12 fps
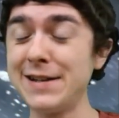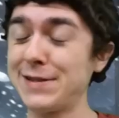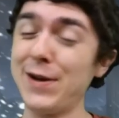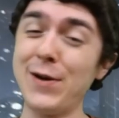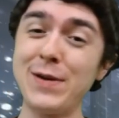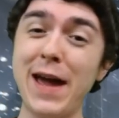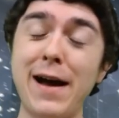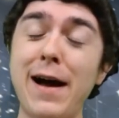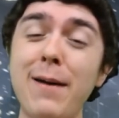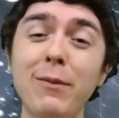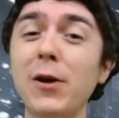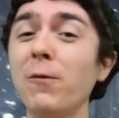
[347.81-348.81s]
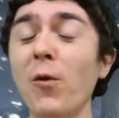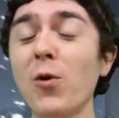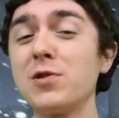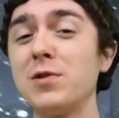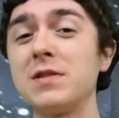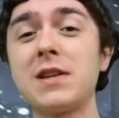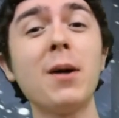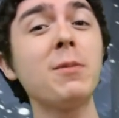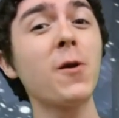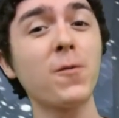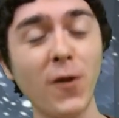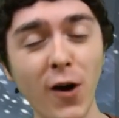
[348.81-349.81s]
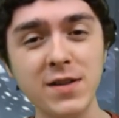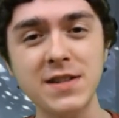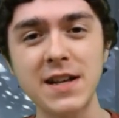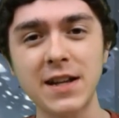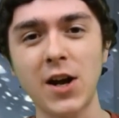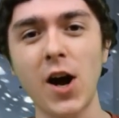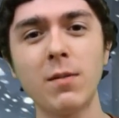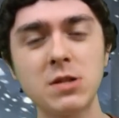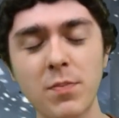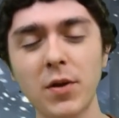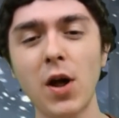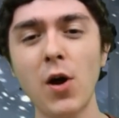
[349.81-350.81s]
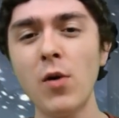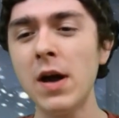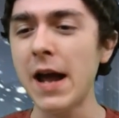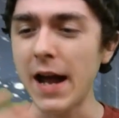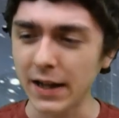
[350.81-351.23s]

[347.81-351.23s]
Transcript: So, yeah, I'm looking forward to it. Tell me your thoughts in the comments below,